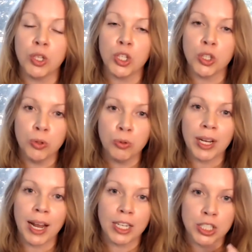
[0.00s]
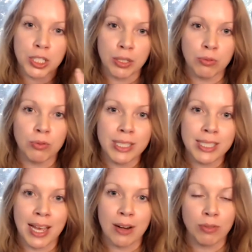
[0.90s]
that you can actually
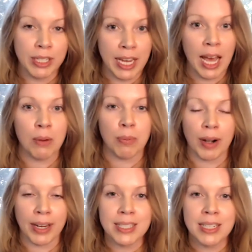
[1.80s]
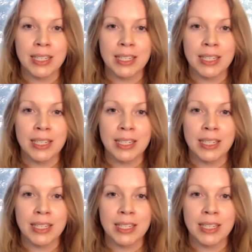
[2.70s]
reset, recalibrate,